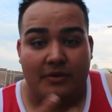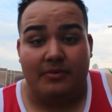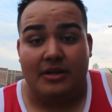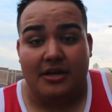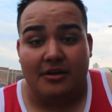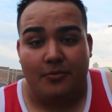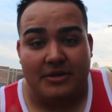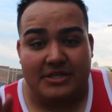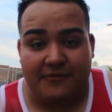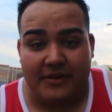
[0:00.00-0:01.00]
we've been here,
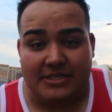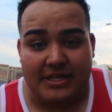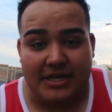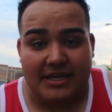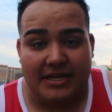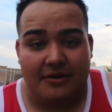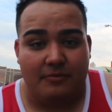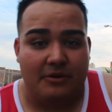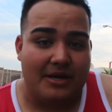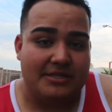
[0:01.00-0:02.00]
we just finished eating,
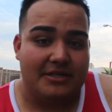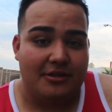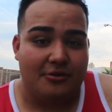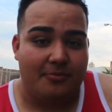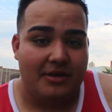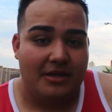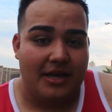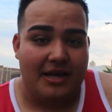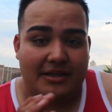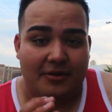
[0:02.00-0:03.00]
we rested a little bit,
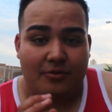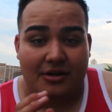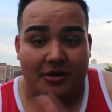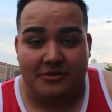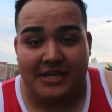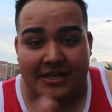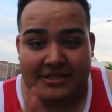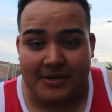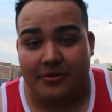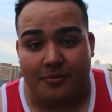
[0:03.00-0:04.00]
and I think we're gonna go take a
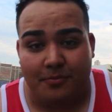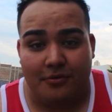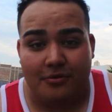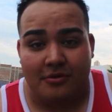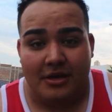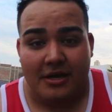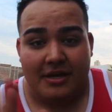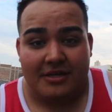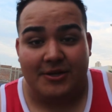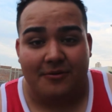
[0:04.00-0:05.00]
dip in the pool.
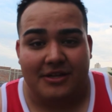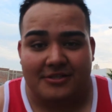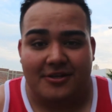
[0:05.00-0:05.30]
So let's